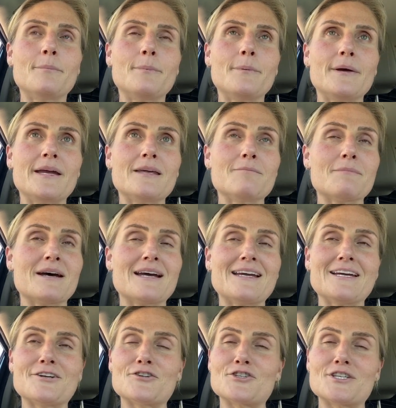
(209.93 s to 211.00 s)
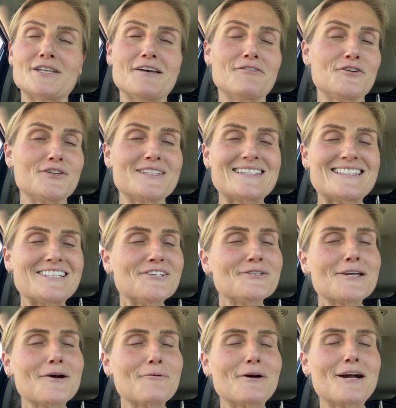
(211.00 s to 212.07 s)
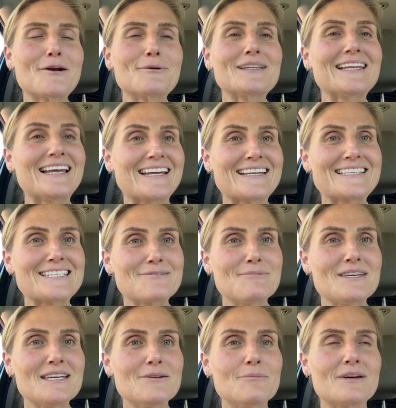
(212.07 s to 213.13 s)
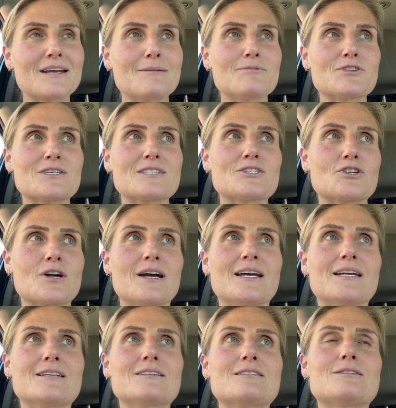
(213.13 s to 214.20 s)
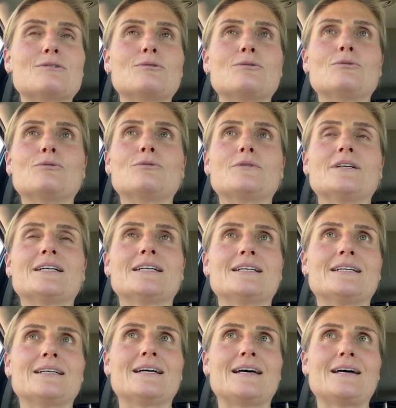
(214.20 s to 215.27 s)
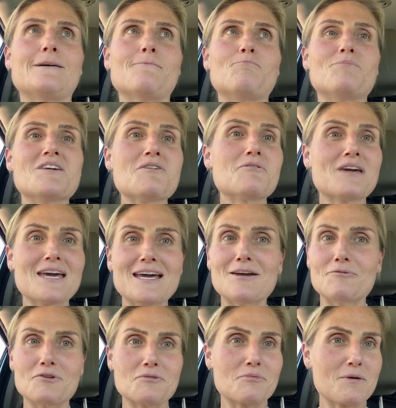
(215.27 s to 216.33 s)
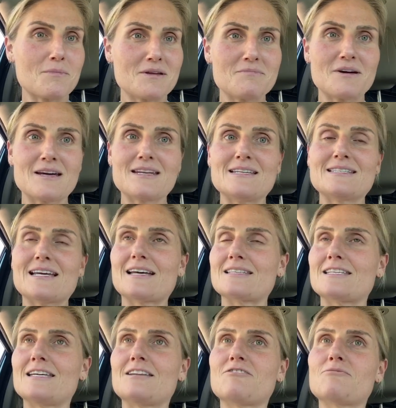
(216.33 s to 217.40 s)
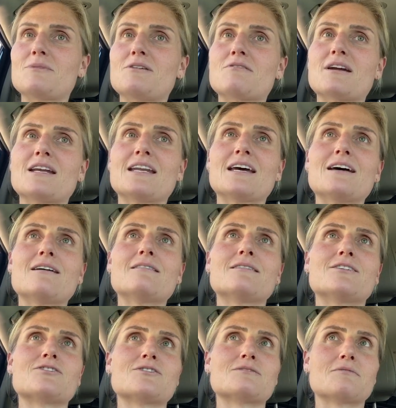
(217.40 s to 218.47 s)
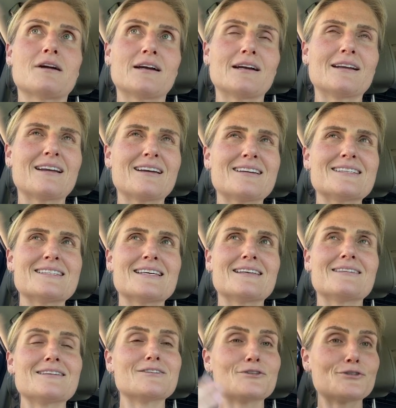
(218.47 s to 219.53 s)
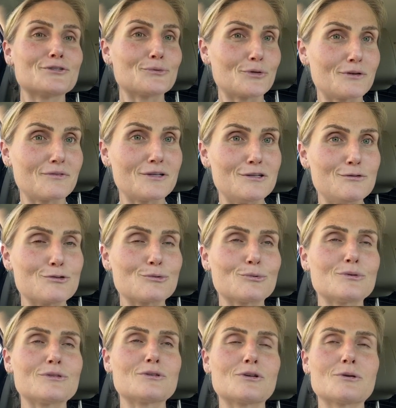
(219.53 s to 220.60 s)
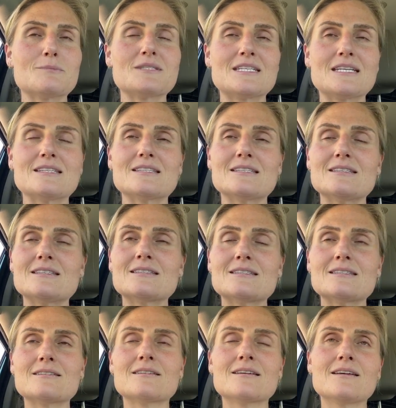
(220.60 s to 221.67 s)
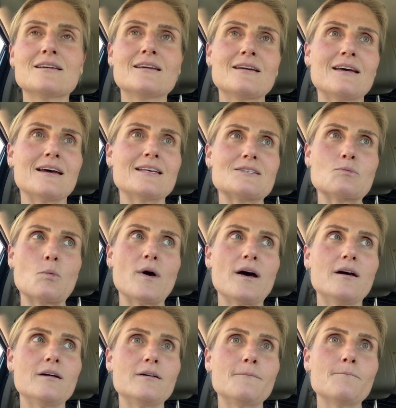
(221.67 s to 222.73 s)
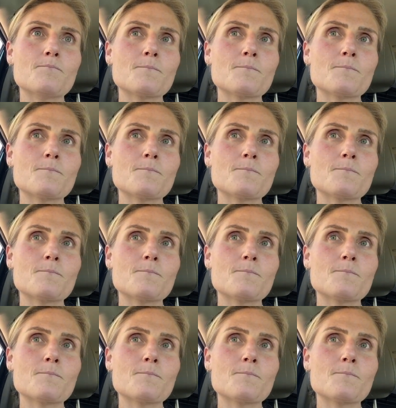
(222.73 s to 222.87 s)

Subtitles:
And my energy level is still not where I would like it to be, but I'm just trying to be okay with what my body is asking of me right now and just recognize that these are sort of unusual circumstances as well.